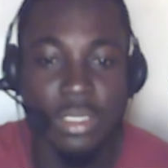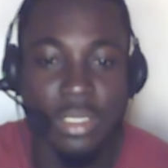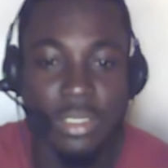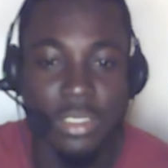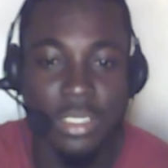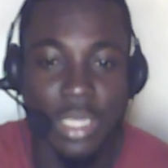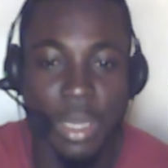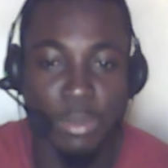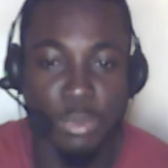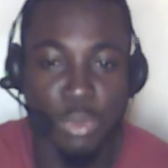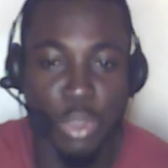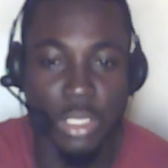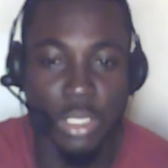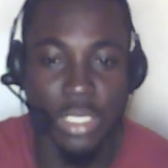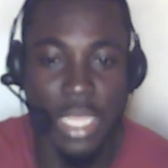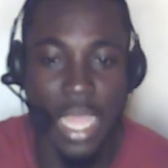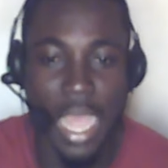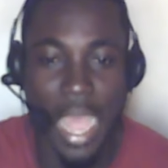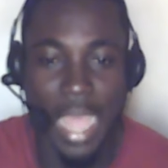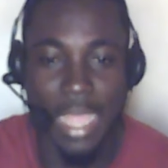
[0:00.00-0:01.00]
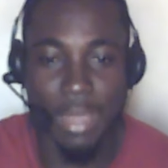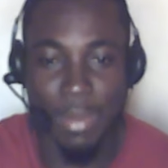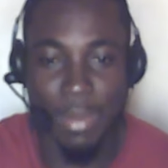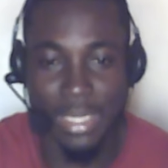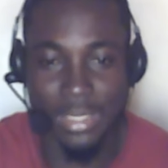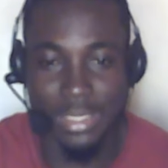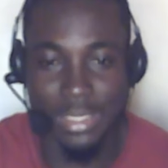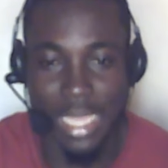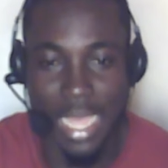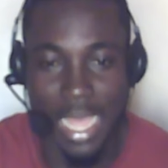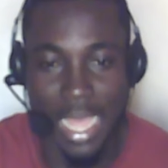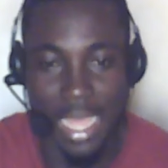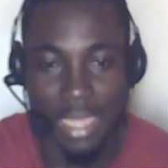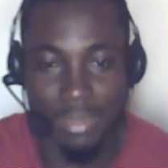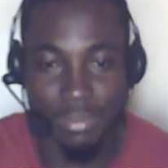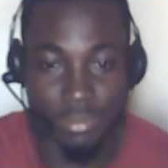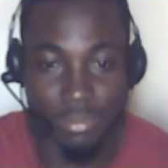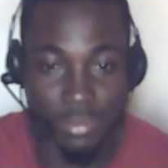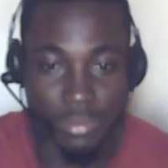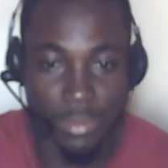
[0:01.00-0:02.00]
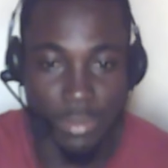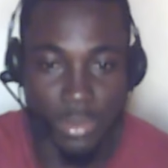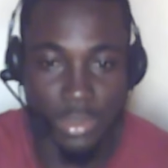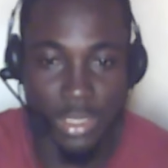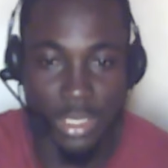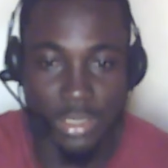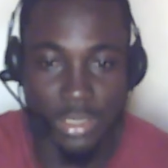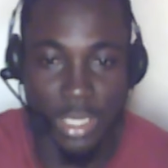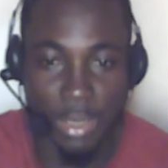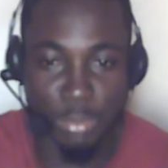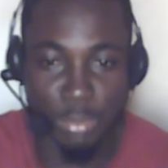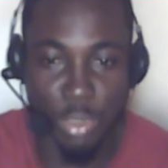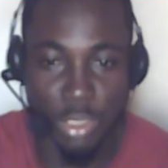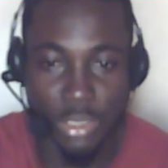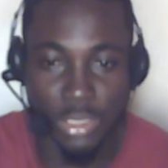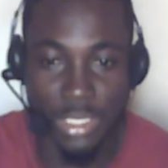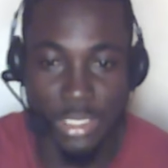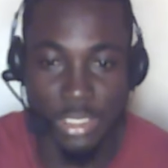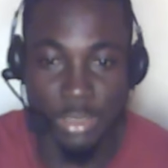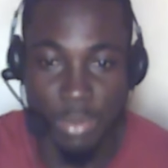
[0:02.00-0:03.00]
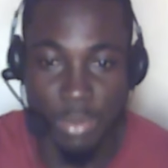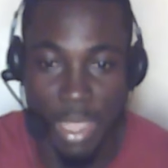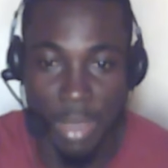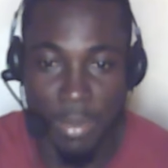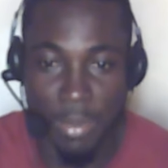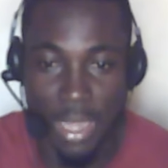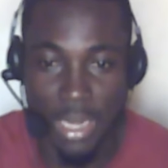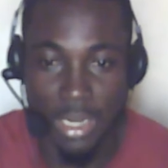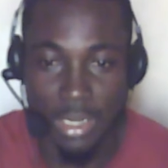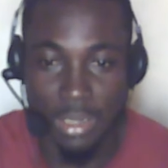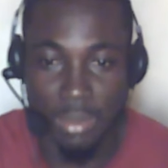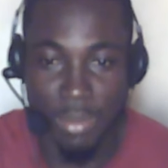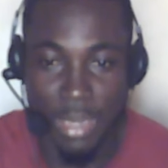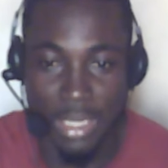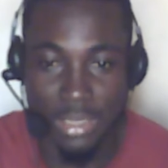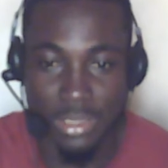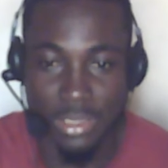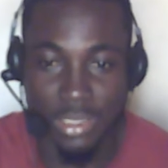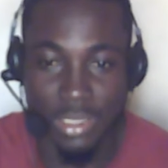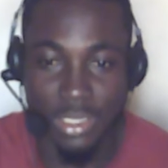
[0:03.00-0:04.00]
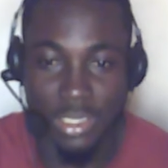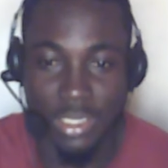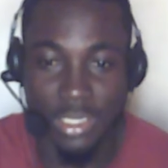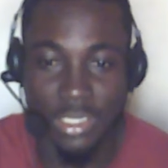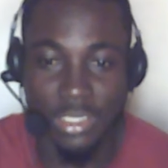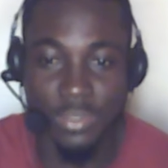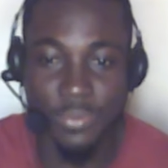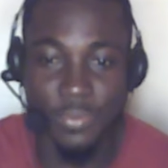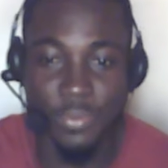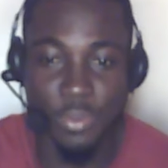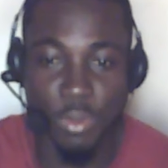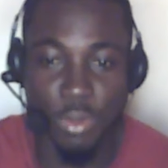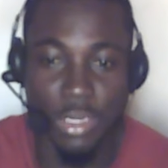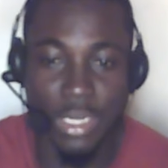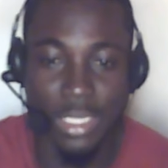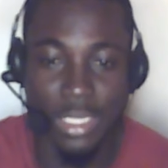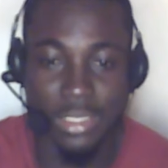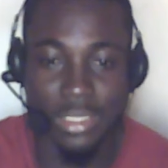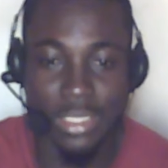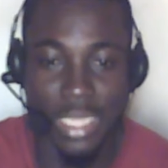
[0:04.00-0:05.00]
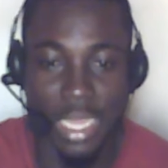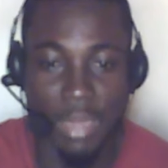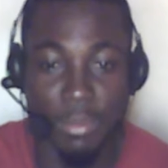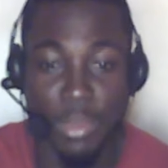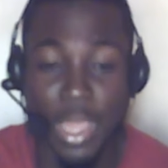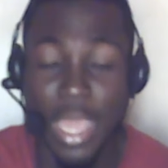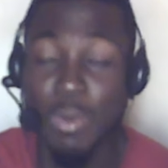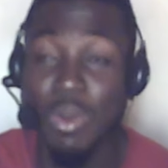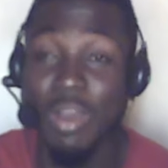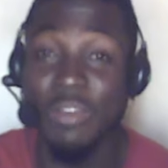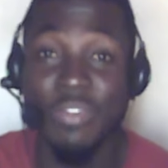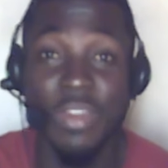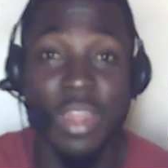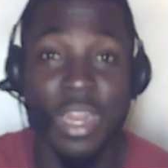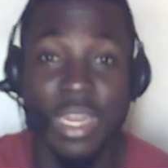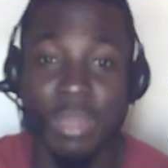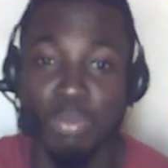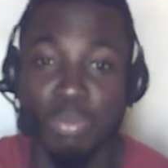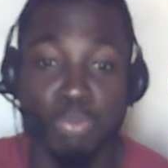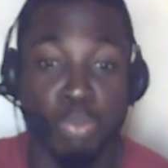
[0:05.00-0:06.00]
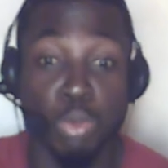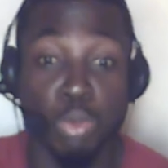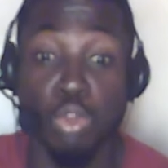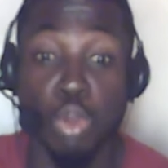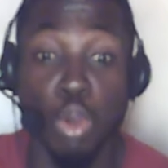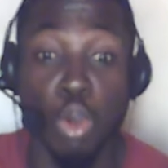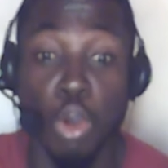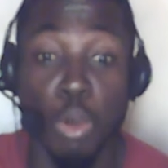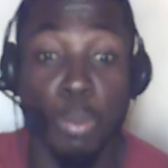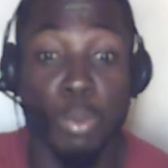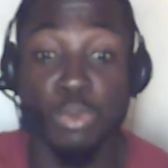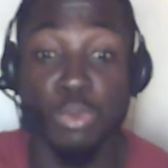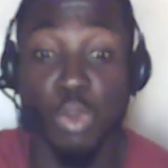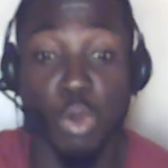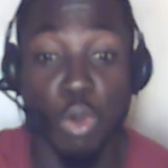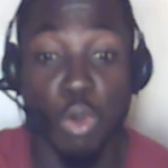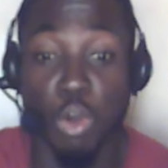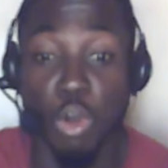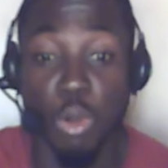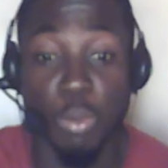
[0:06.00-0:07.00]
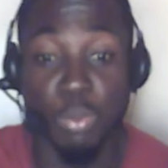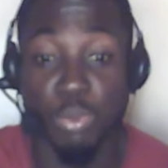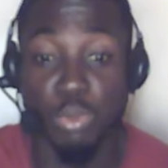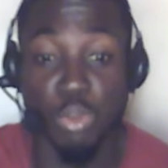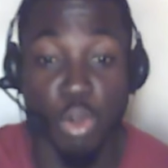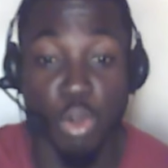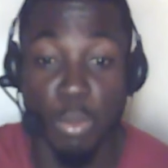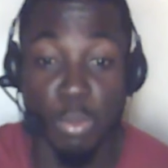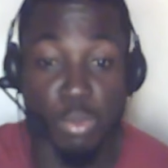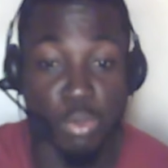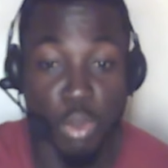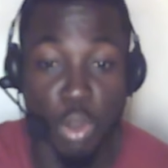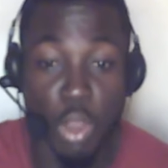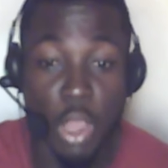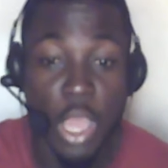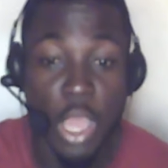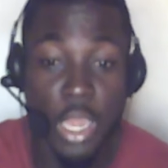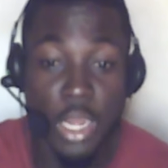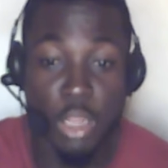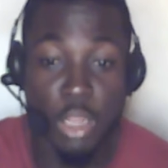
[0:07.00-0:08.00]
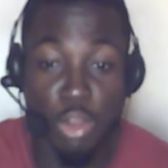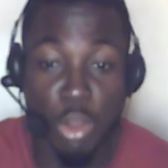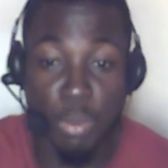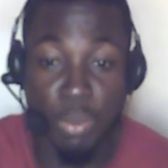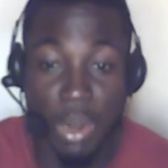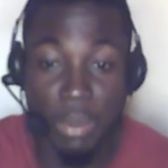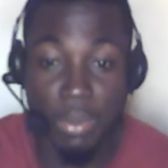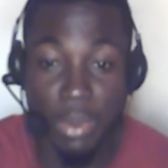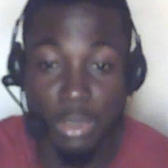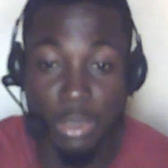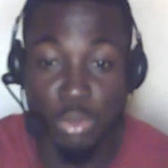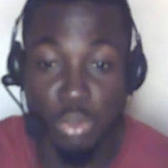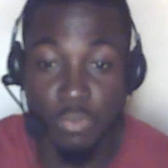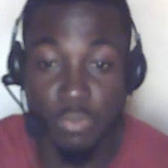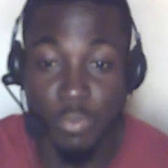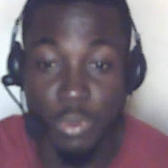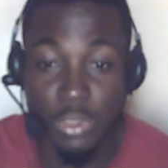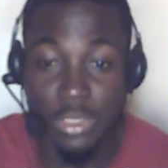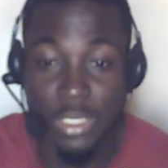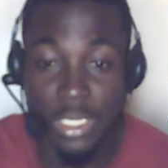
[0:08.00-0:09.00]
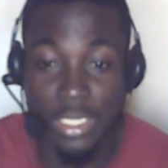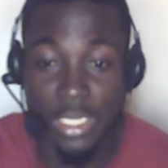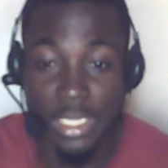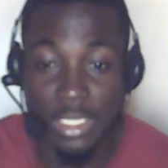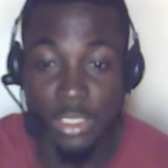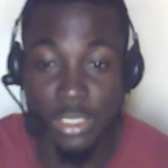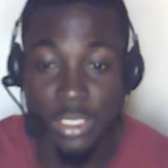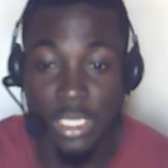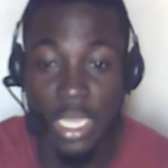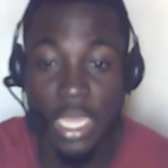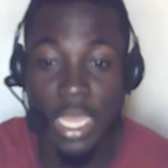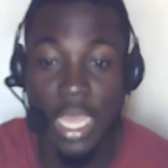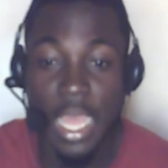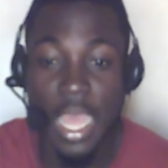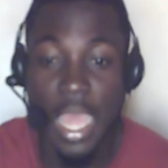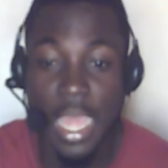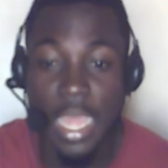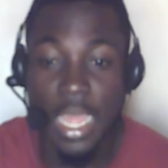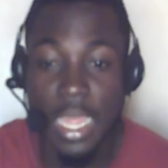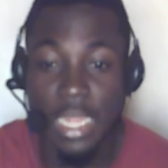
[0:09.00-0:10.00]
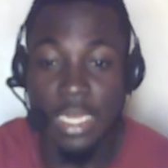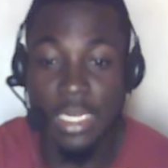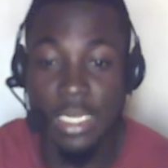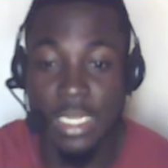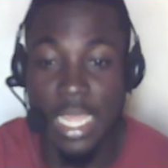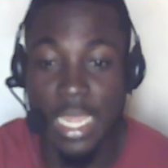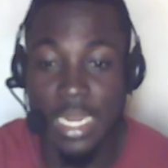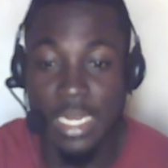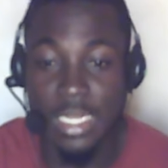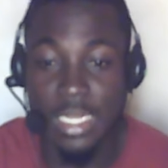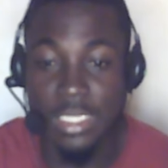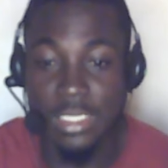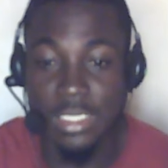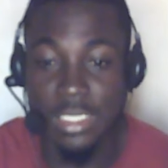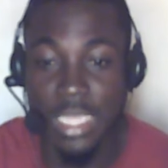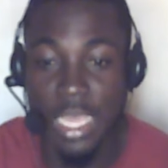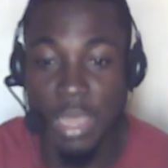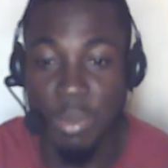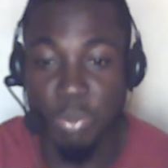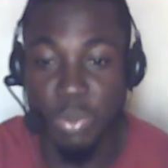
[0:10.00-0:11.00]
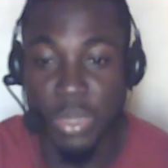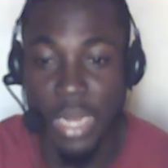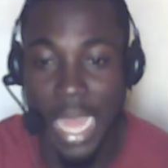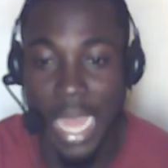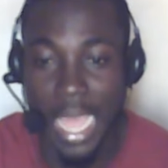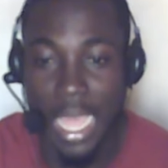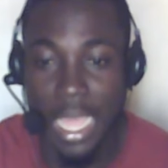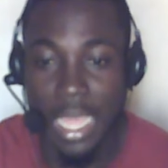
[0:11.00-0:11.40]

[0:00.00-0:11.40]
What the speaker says: Sam George, I master. Sam George is my man, but he's failed this time. Yeah, well, Philip put all. The group of people should vote against the NDC MP.